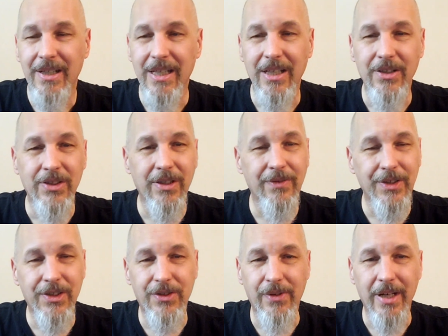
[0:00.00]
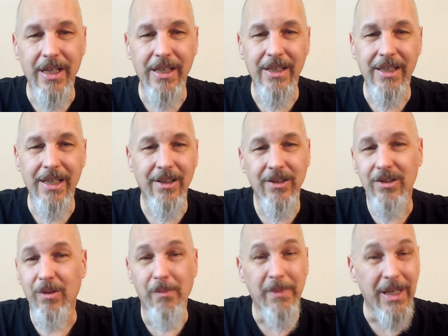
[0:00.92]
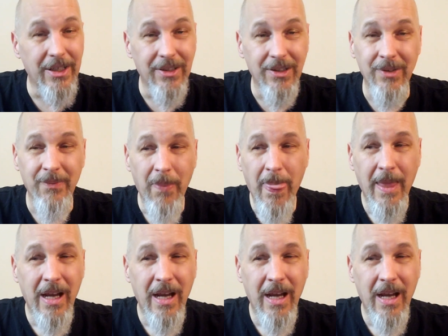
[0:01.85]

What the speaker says: Get yourself a drink, get a little meal.